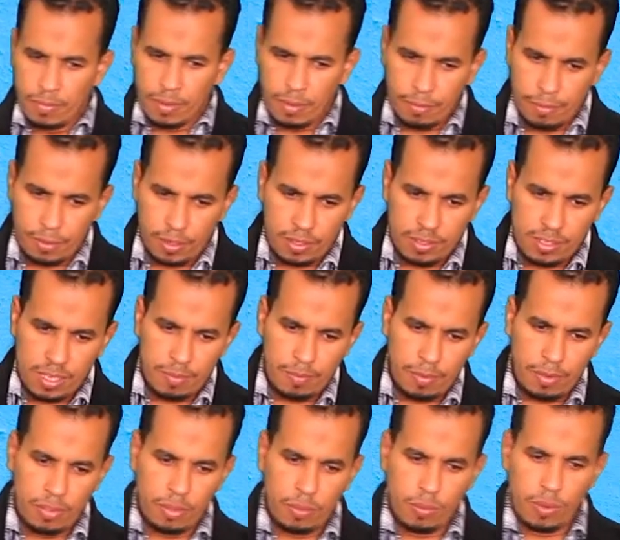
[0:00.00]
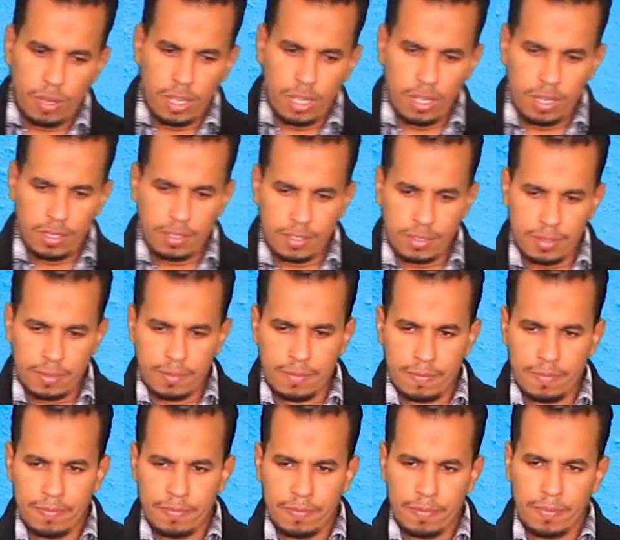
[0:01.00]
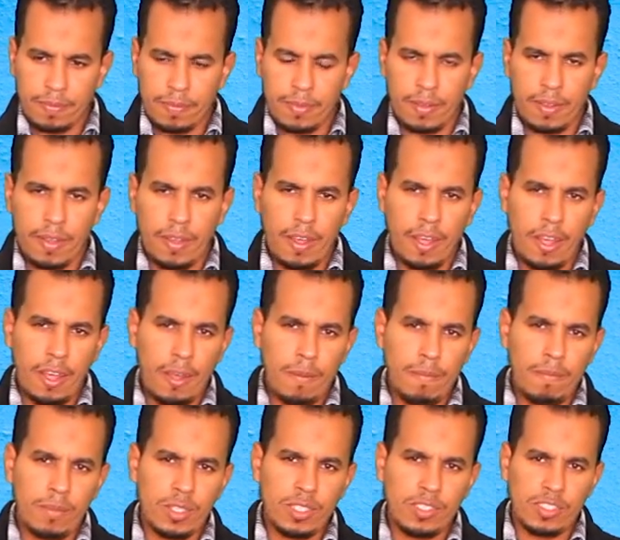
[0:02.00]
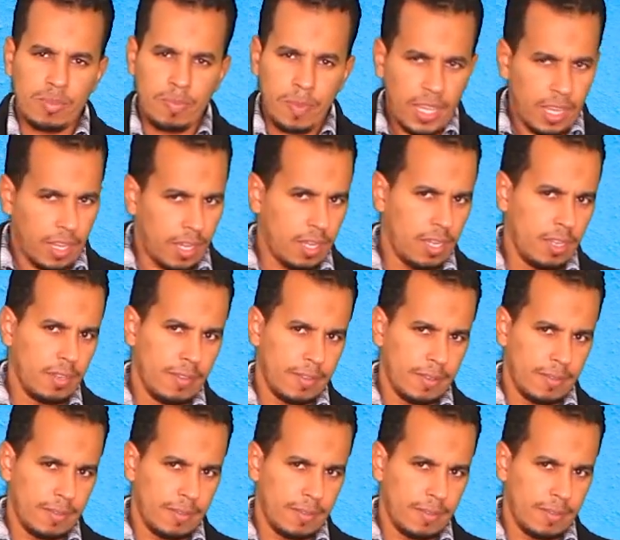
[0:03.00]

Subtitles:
For example, the word speak.